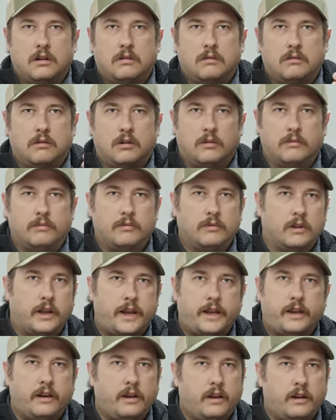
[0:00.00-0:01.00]
We'll
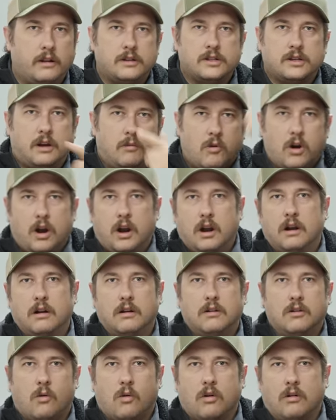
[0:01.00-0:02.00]
link it
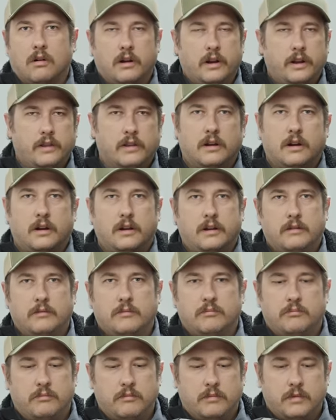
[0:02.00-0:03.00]
somewhere or in the
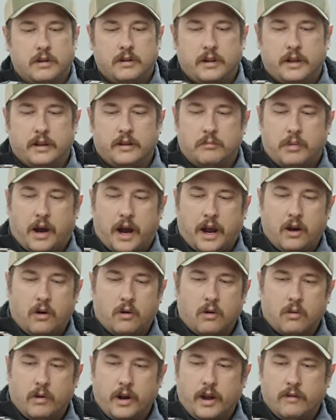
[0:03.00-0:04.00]
bio
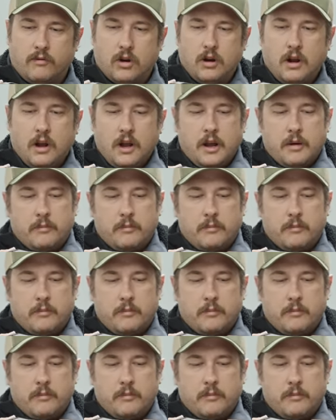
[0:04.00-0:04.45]
or whatever.